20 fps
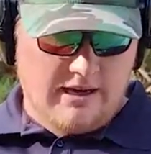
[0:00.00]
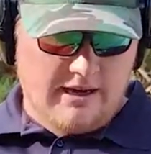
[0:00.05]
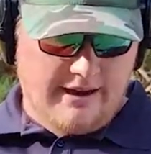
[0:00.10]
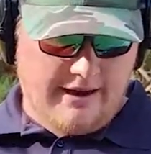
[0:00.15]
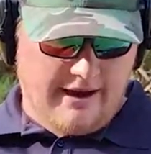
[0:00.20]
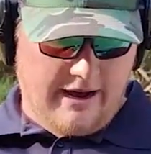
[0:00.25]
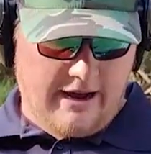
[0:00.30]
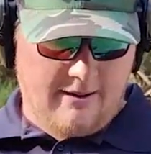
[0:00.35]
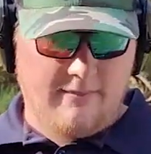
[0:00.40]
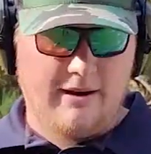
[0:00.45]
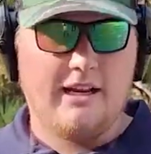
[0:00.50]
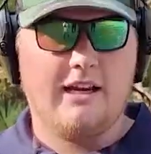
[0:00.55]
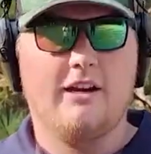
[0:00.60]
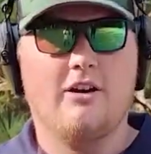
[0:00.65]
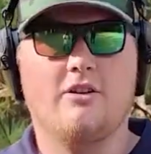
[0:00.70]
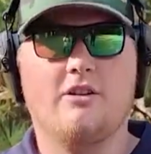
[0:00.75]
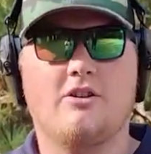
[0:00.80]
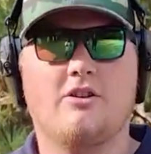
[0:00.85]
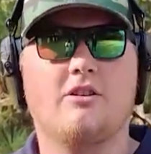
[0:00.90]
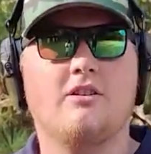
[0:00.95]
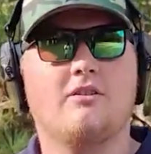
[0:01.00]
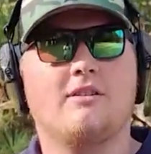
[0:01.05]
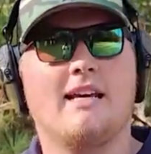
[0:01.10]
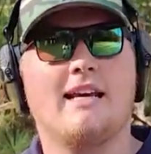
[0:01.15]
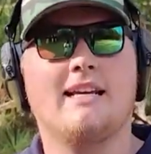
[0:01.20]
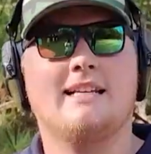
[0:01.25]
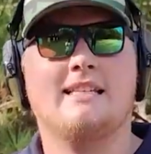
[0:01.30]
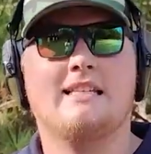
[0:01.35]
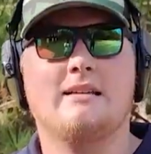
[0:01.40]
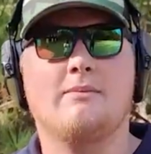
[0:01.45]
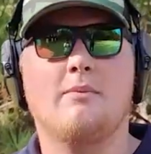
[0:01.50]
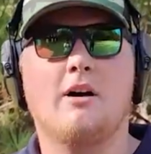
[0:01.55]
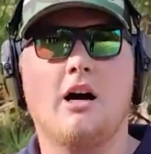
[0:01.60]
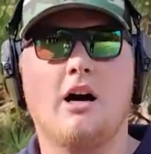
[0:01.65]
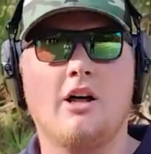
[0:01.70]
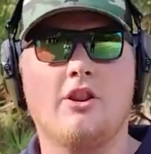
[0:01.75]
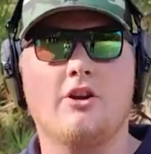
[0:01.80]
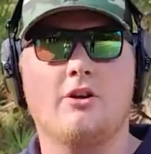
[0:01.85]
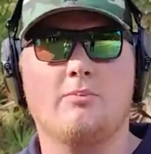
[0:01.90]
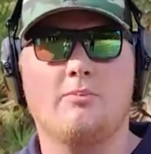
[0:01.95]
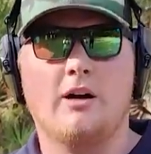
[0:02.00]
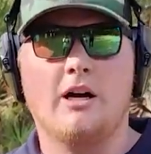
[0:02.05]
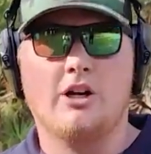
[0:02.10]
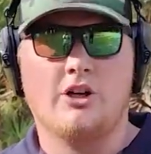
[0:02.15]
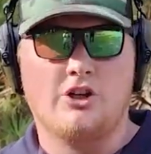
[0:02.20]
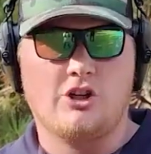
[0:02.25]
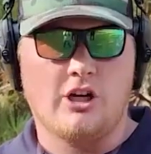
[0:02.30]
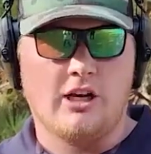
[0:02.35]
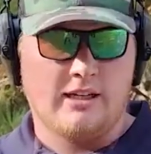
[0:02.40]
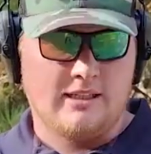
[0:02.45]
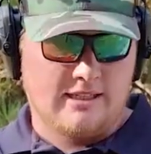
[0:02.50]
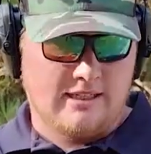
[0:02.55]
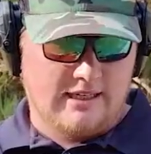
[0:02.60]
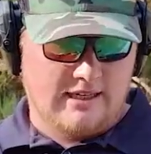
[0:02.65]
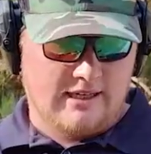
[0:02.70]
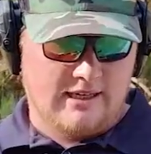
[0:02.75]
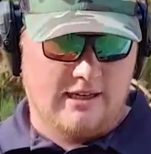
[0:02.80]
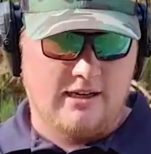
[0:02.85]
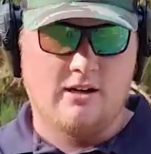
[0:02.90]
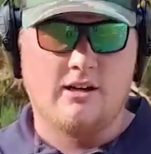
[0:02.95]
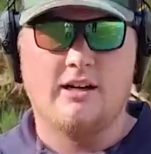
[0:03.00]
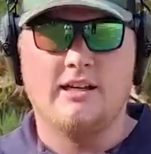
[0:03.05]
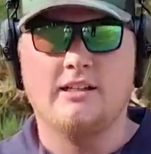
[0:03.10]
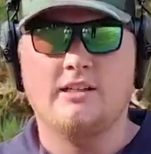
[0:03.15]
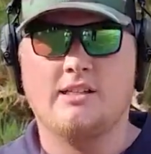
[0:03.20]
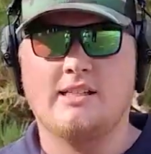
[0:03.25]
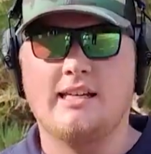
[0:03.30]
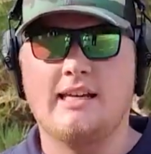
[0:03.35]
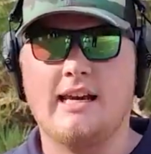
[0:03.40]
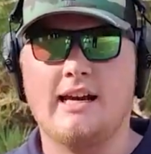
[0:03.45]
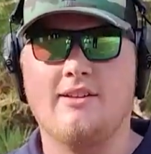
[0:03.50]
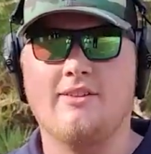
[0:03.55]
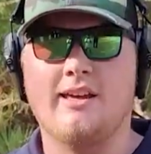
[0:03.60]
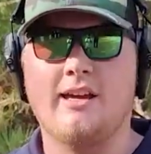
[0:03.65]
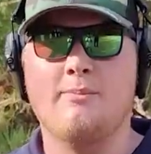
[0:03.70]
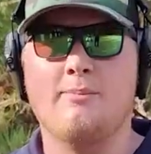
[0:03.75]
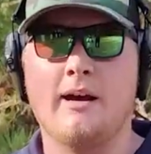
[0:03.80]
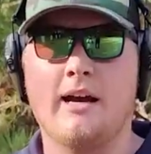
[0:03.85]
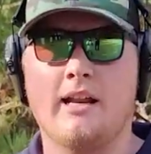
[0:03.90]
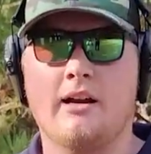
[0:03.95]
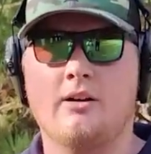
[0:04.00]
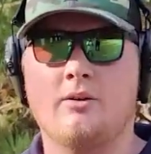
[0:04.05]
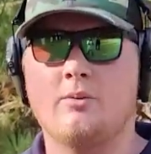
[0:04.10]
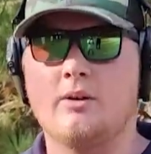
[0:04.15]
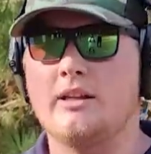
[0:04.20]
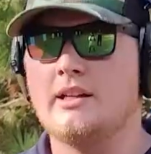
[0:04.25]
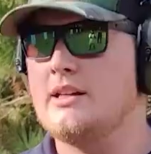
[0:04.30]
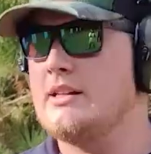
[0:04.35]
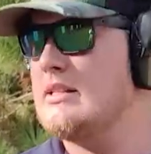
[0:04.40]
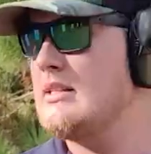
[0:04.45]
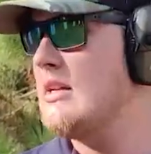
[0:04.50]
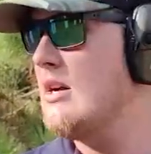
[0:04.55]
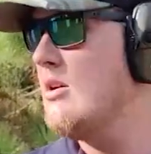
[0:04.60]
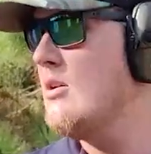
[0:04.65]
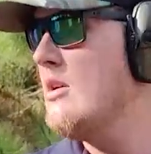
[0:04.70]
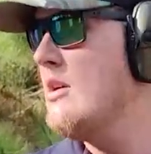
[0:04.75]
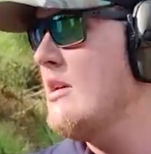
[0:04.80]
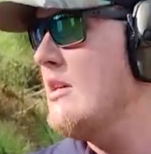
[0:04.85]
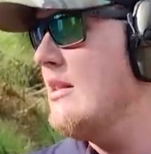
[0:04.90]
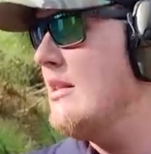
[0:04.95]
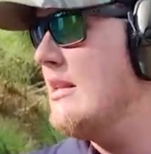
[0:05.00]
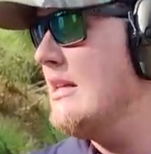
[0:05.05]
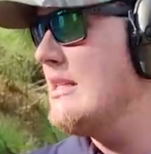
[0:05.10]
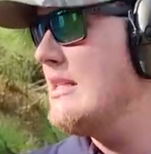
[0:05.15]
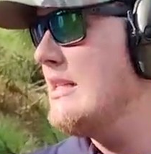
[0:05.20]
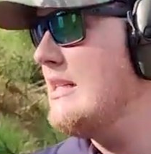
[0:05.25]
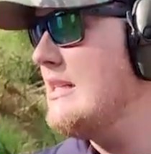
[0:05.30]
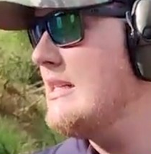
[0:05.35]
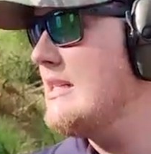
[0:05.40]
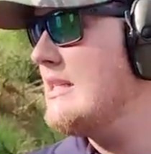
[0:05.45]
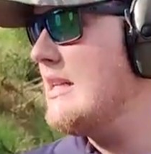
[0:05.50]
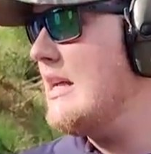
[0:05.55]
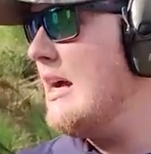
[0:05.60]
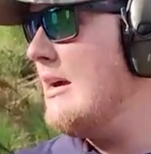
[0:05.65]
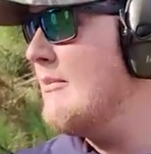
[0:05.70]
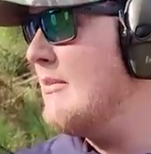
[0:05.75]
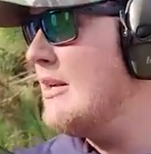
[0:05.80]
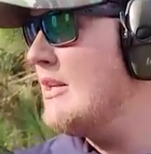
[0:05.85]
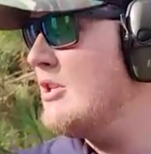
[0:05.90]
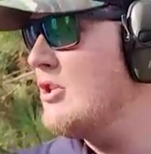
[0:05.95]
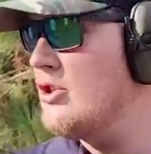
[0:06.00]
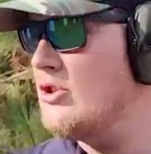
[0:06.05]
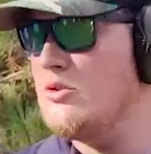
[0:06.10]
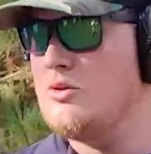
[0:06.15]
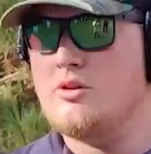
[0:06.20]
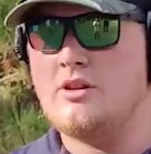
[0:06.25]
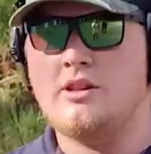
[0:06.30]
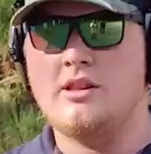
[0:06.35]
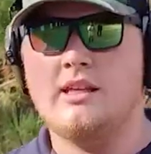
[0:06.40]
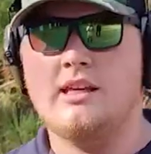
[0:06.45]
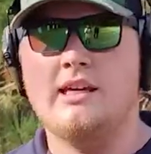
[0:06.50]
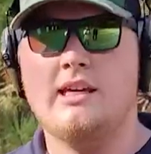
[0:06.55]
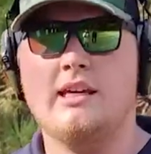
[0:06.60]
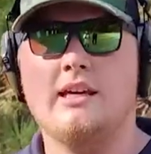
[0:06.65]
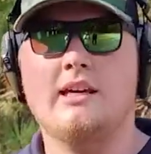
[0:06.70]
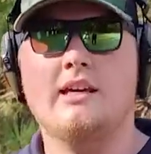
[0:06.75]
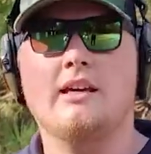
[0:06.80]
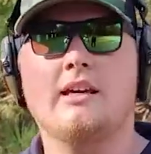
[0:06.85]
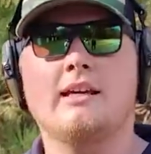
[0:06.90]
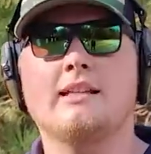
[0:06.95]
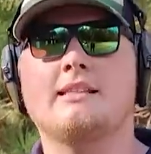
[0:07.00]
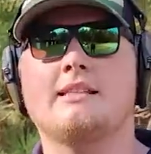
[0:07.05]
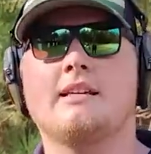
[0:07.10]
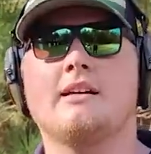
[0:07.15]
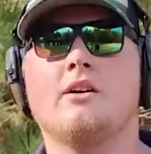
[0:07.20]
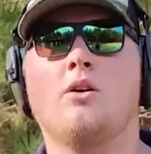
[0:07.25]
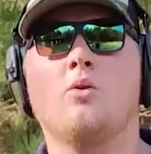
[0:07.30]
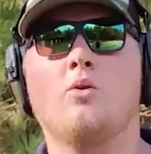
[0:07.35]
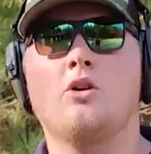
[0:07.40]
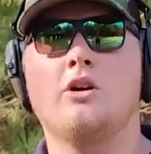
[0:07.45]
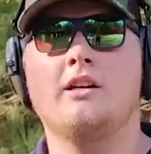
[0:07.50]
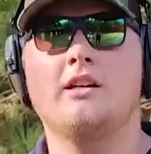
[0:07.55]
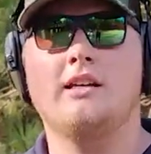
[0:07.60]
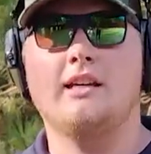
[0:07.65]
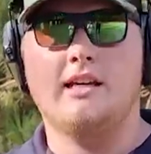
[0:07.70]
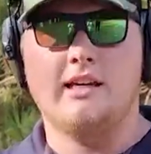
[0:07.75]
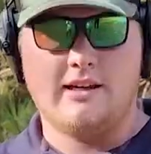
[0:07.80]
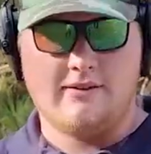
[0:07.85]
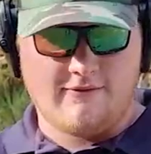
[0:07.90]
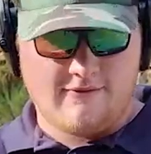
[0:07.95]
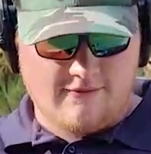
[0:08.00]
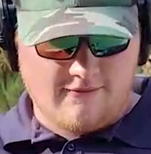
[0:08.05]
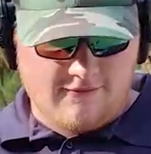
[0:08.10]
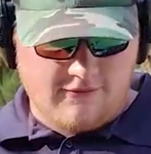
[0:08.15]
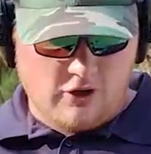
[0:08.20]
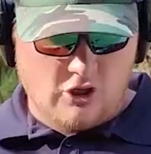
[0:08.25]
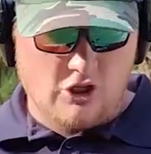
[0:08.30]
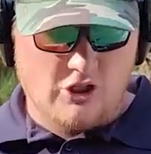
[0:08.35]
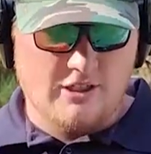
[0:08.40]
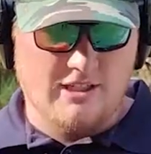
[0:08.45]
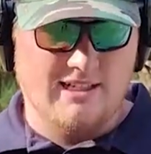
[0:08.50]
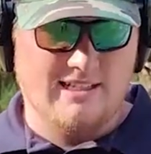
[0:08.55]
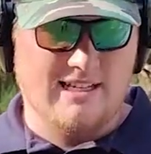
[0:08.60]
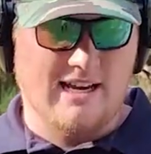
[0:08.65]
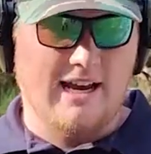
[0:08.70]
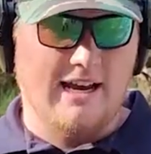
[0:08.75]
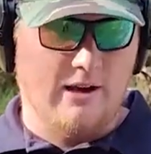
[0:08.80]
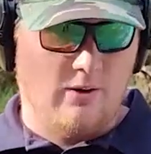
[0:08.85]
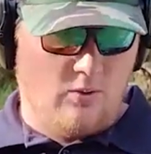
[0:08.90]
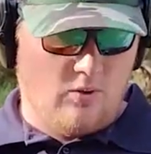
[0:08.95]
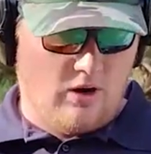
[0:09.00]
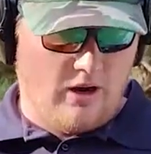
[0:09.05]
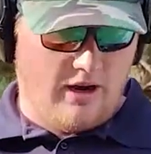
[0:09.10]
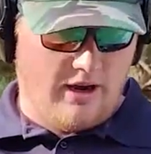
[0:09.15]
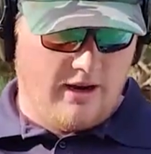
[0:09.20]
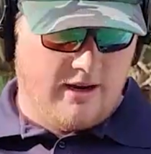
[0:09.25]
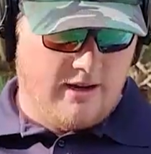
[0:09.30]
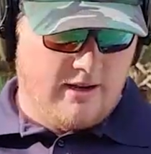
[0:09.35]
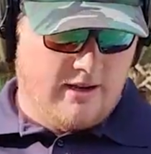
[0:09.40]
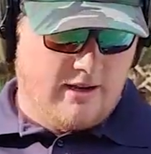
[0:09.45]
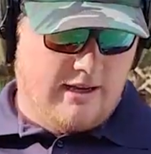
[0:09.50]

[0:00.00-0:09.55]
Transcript: Uh, I'm going to go test some other buck shots in here and see how they pattern with it. So this is, I'm going to shoot the, it's a Hornady Versatite wad.